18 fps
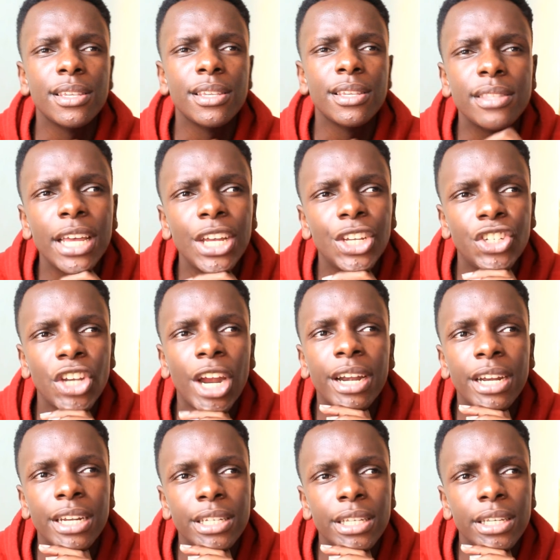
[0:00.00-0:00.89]
Is there a
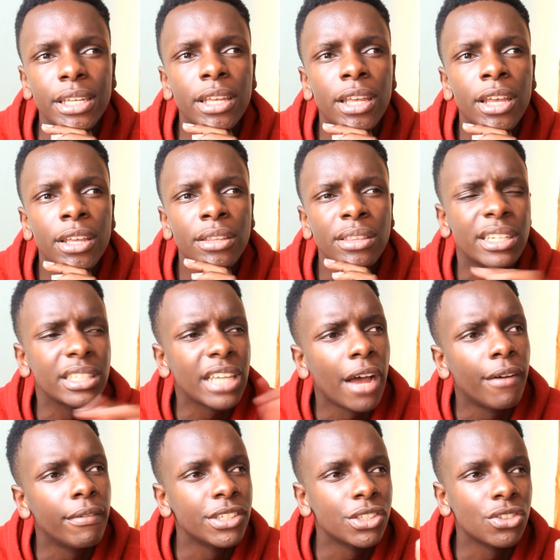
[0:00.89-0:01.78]
charity that
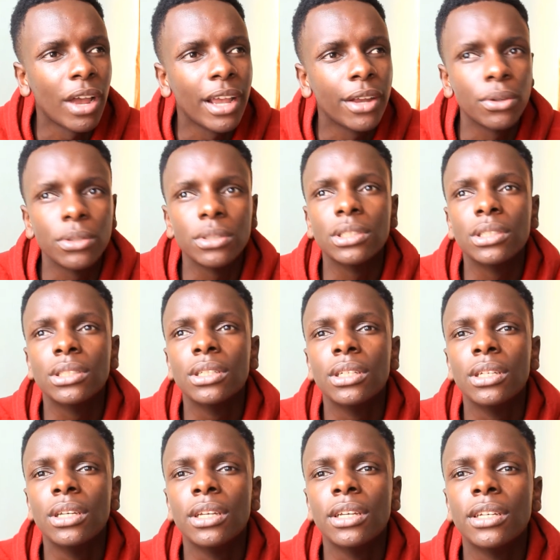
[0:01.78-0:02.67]
covers rhinos?
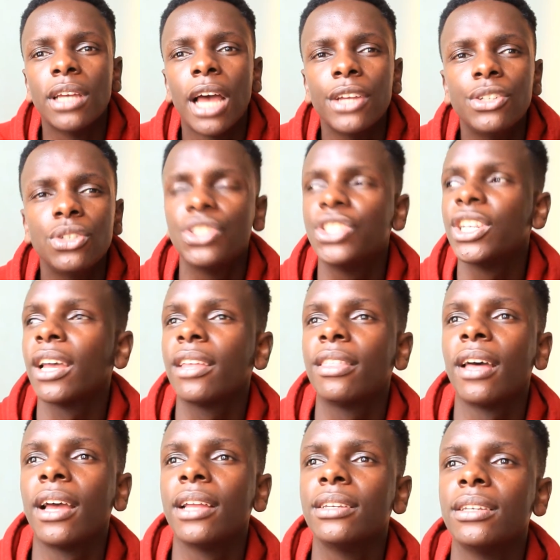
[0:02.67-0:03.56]
I should
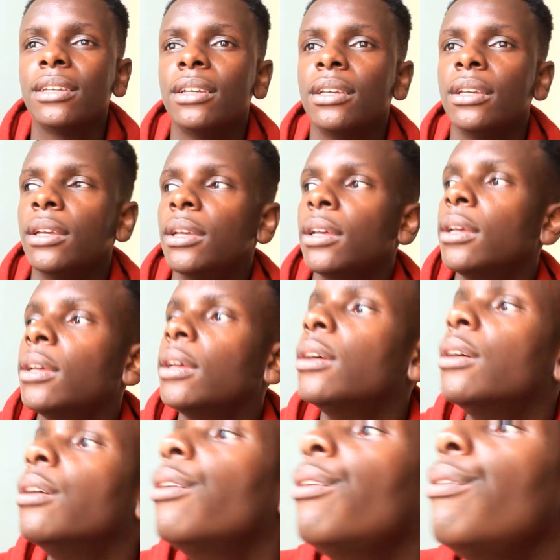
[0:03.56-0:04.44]
check that.
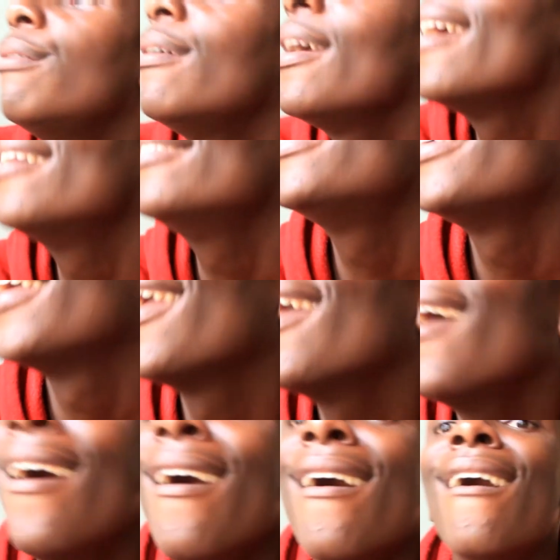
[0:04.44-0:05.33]
Who is
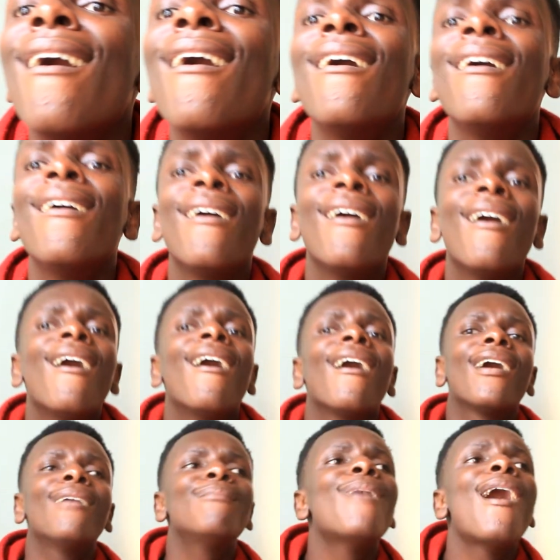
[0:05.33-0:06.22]
here?
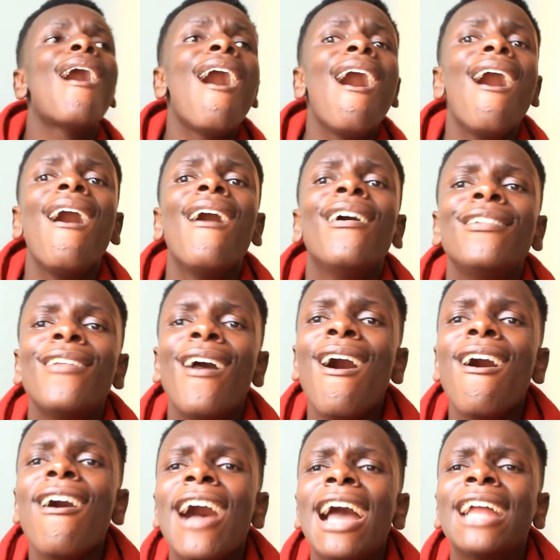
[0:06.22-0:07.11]
Come on.
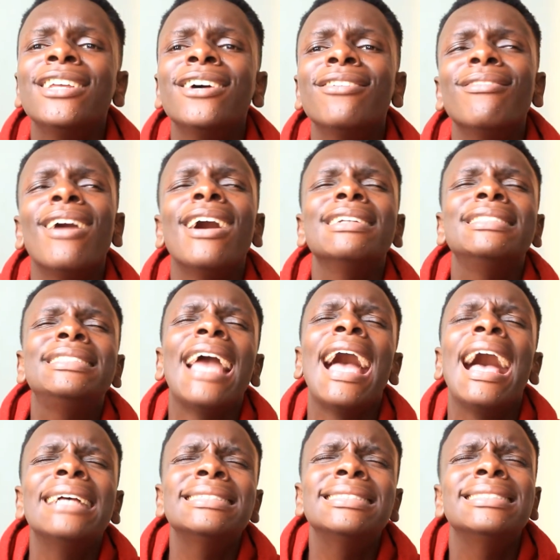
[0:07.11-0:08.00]
No, I don't want
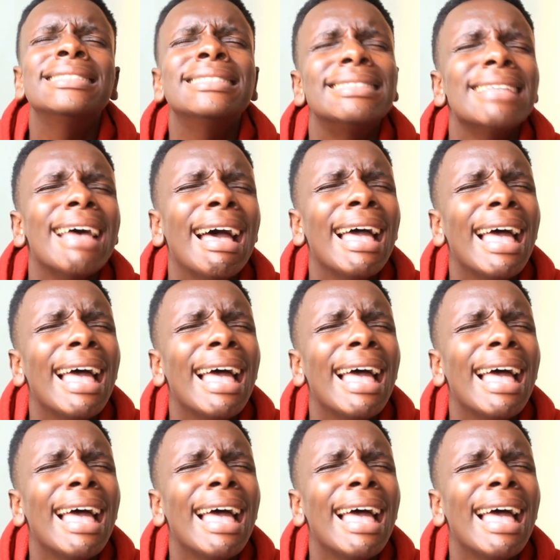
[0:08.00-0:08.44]
guests.